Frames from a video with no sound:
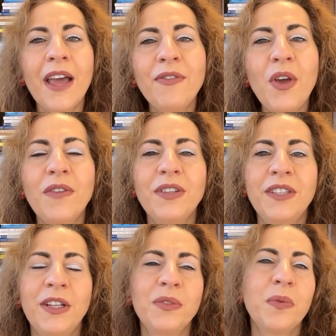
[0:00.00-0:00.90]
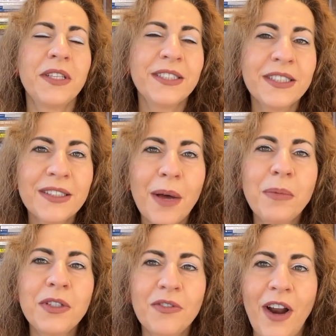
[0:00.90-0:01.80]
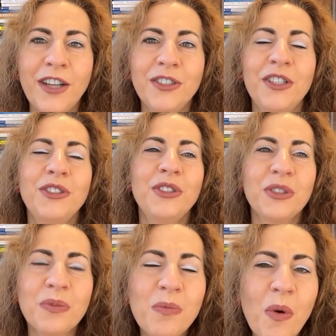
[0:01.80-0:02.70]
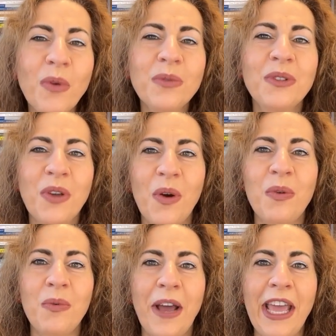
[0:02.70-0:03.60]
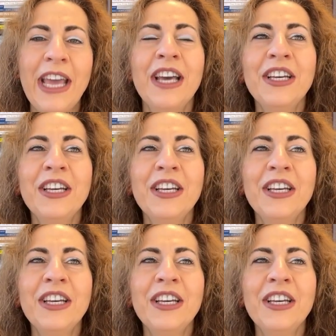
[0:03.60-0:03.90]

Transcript: Have you ever dealt with a stubborn rash that just won't go away?